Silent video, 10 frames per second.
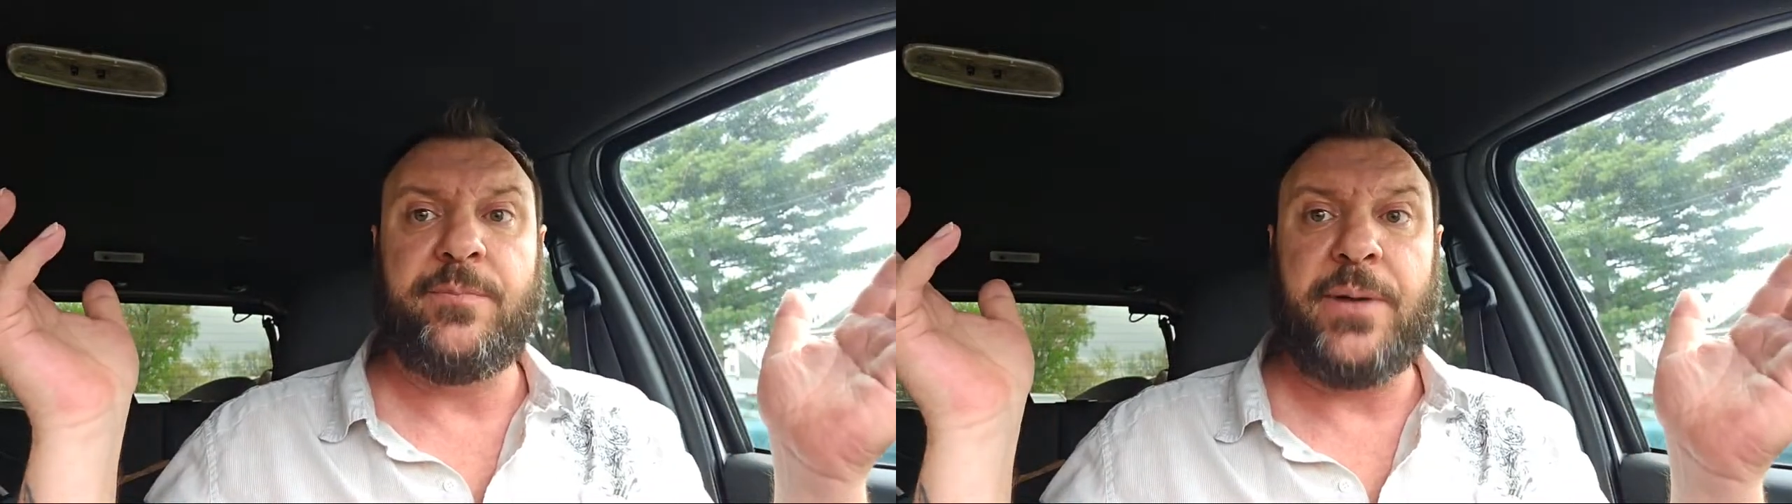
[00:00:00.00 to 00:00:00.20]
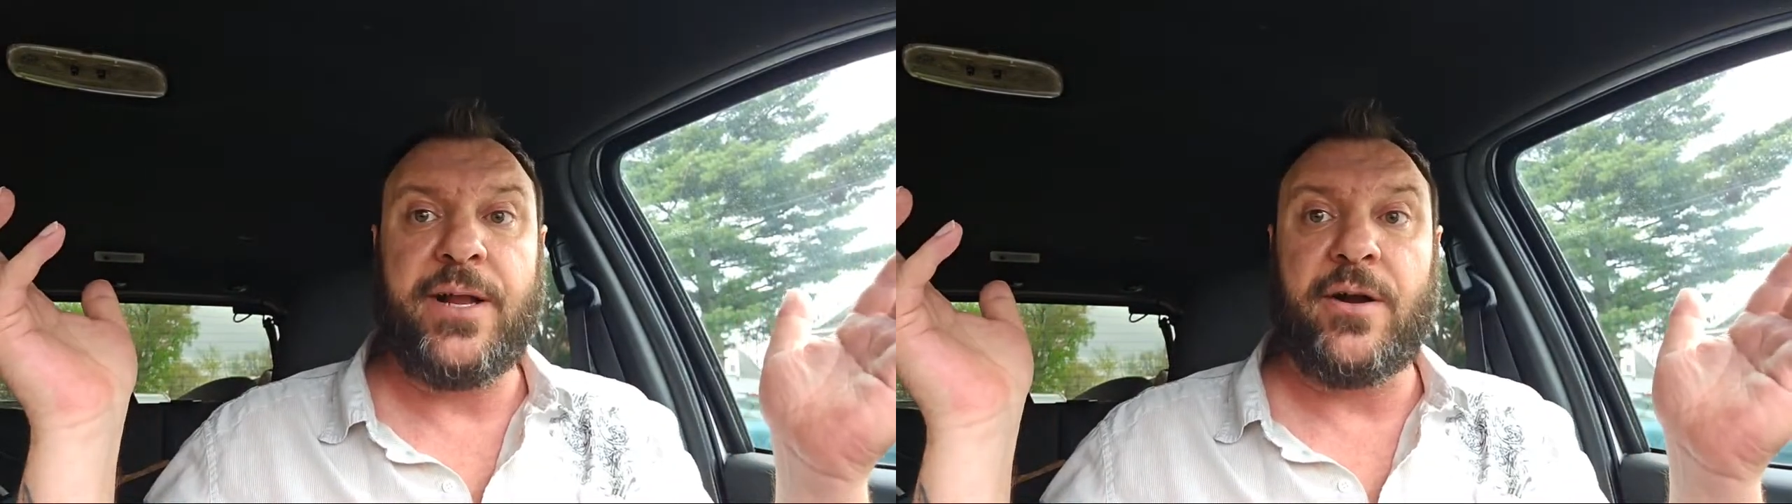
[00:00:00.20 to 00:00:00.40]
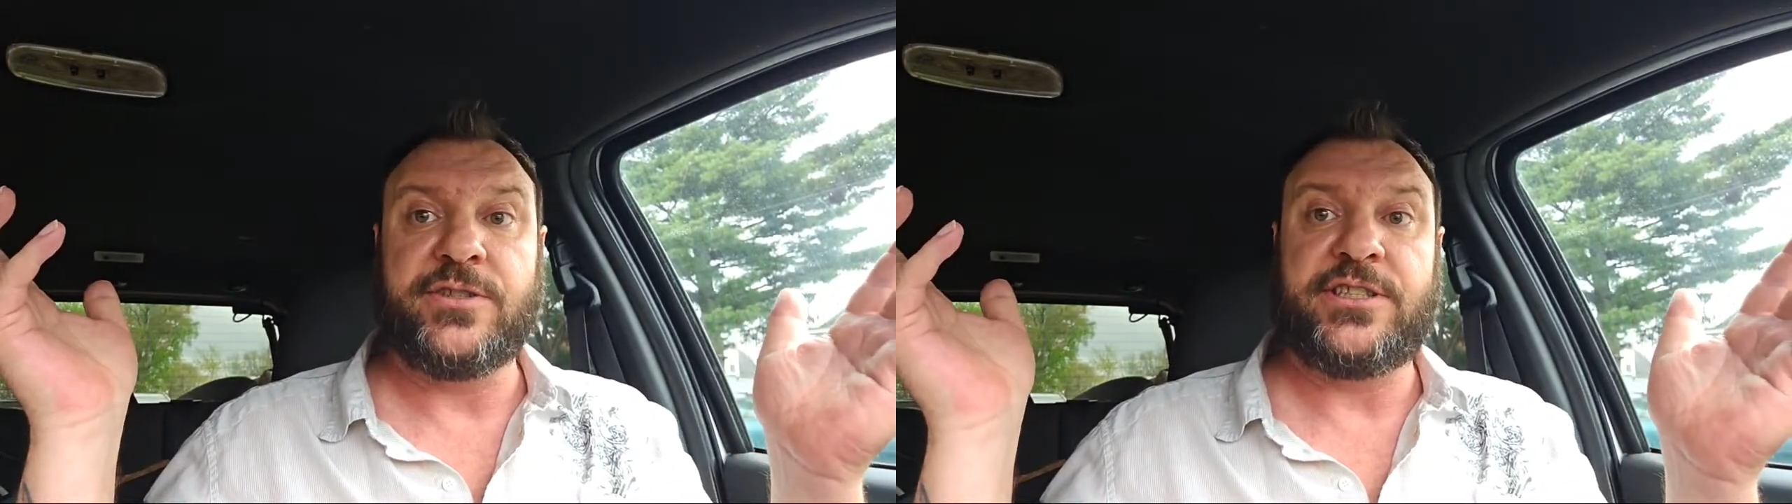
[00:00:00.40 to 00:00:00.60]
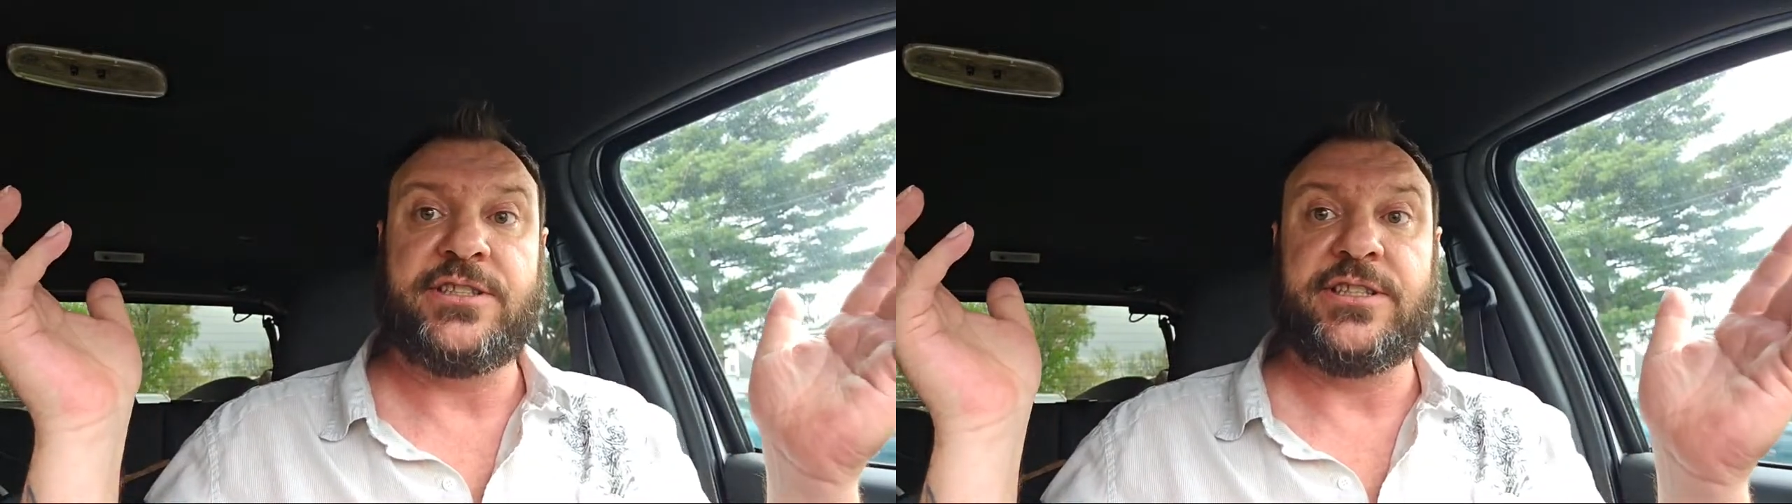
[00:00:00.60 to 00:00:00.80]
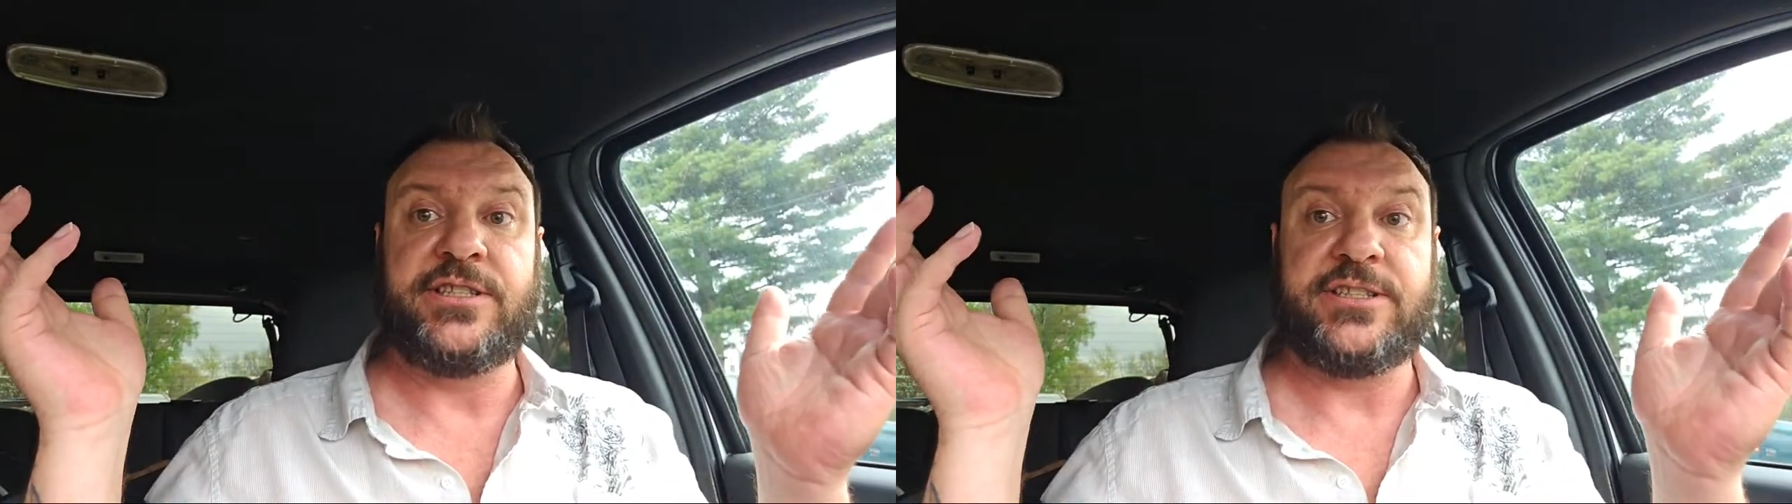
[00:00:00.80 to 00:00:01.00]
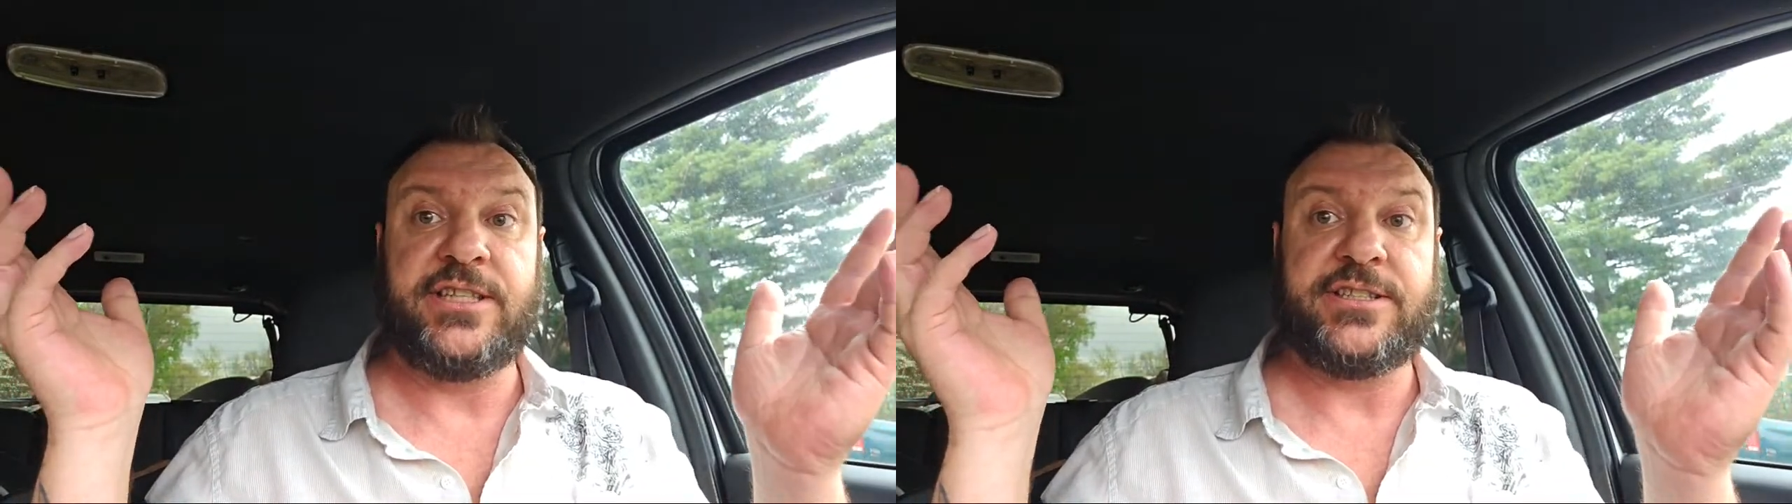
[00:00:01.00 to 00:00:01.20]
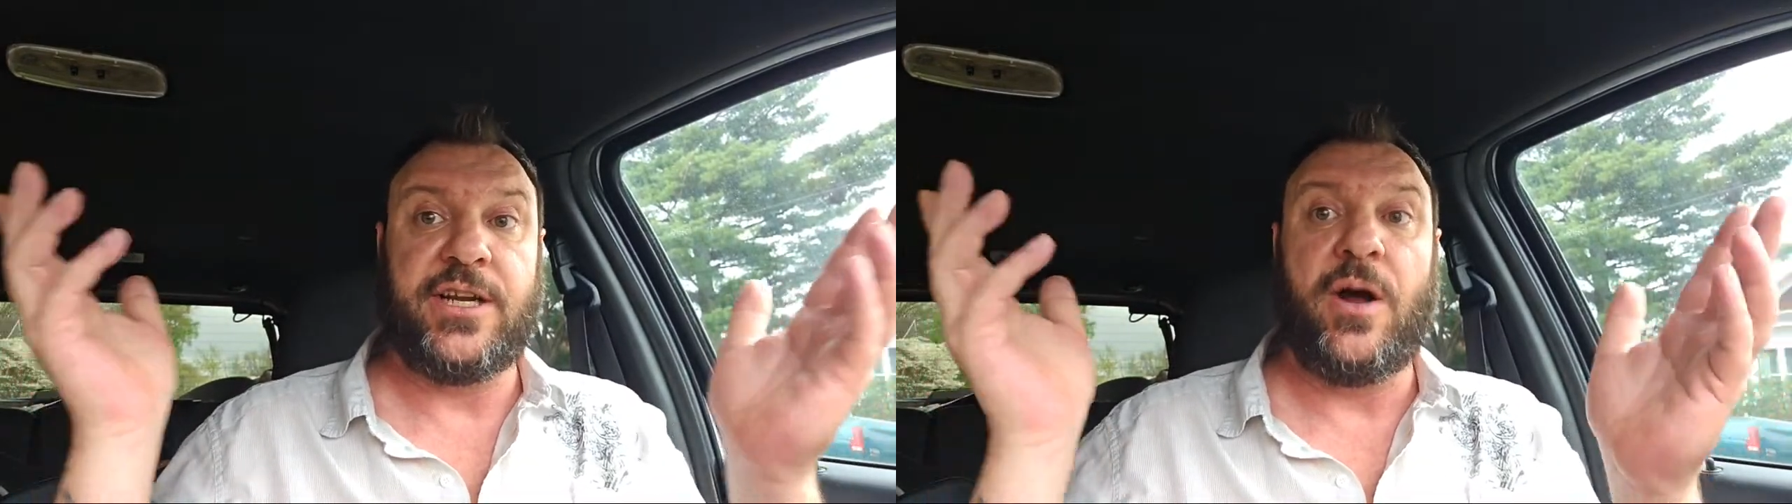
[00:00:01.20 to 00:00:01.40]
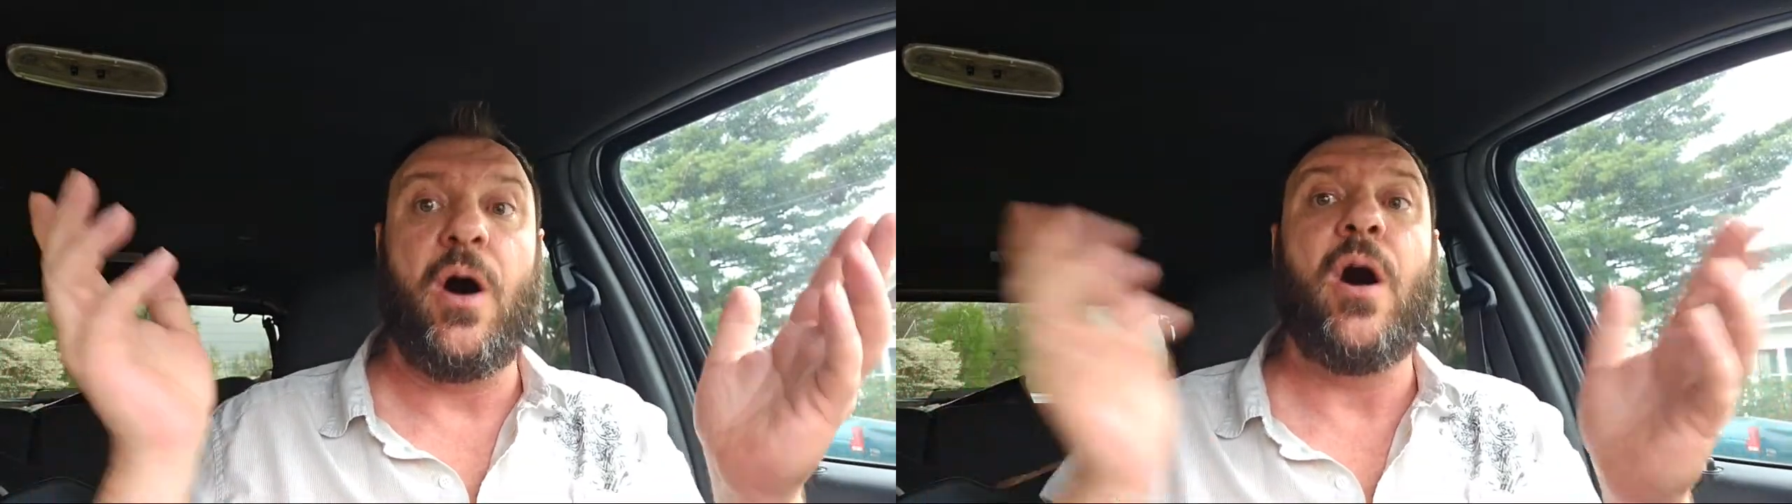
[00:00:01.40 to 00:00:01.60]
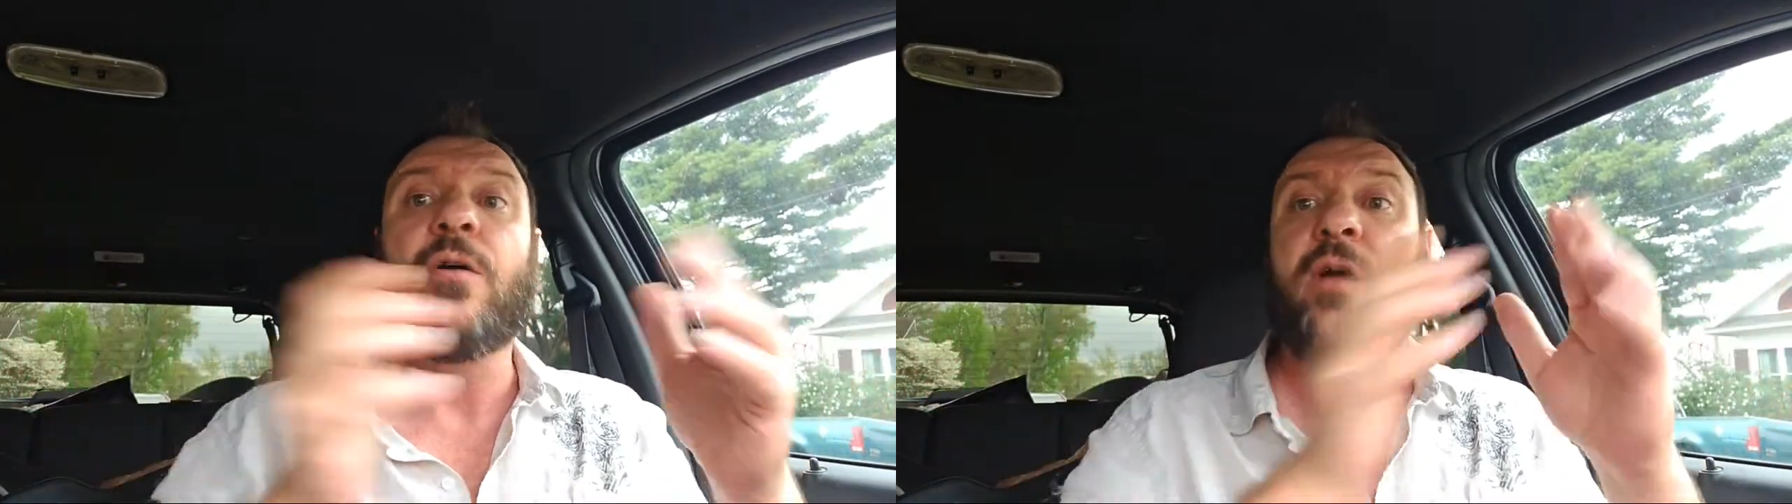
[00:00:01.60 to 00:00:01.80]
been our cease and desist at all,